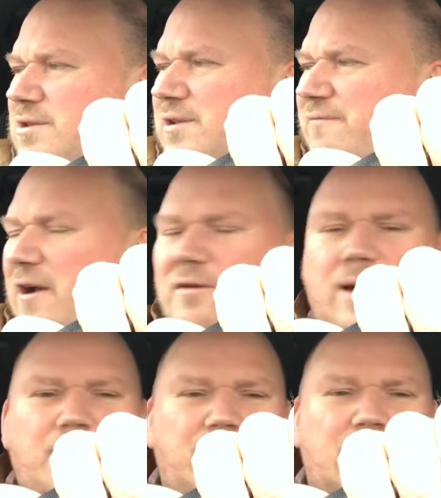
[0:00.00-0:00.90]
phone them
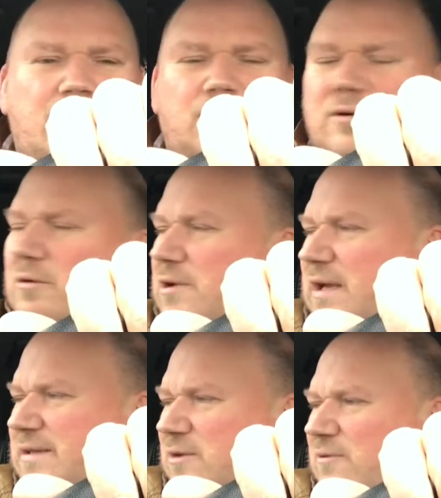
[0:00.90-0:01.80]
up and
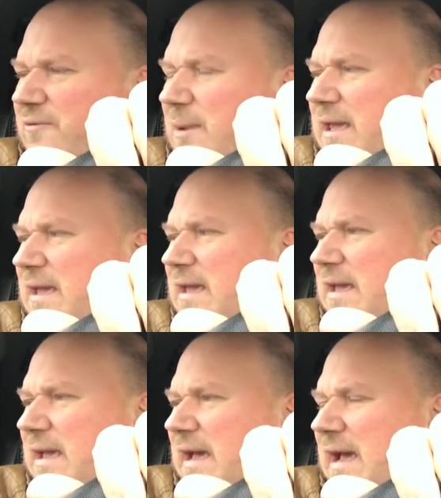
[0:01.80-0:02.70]
organise it all for me.
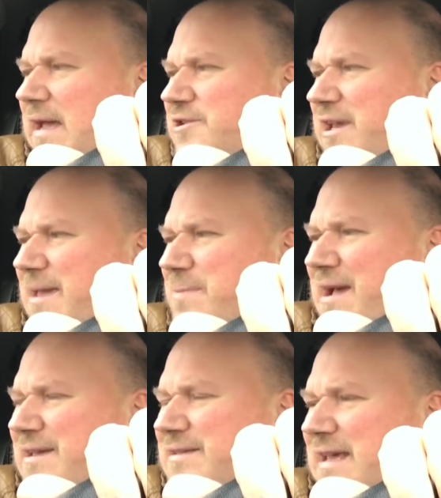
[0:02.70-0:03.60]
She came
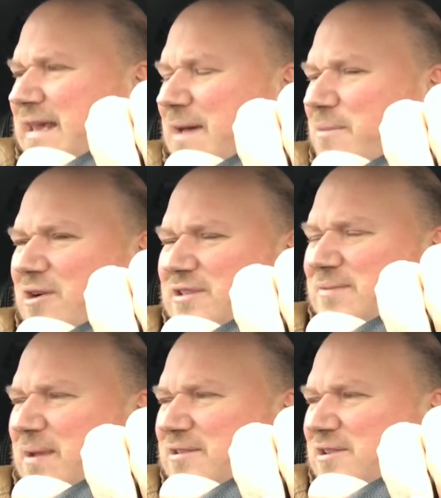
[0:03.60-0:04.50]
back and said, yeah, Marks
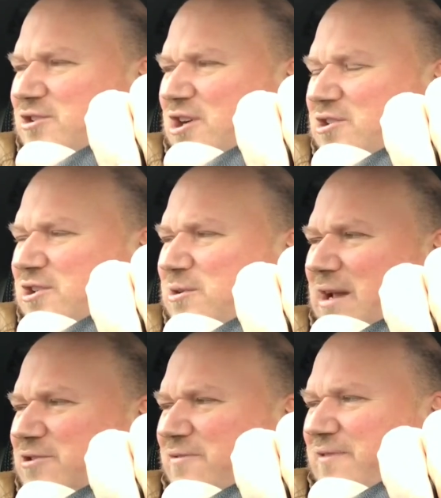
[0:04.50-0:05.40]
and Spencer are charging you
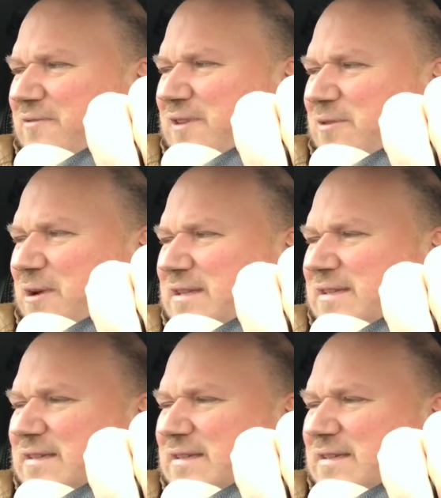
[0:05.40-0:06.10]
extra 50 quid.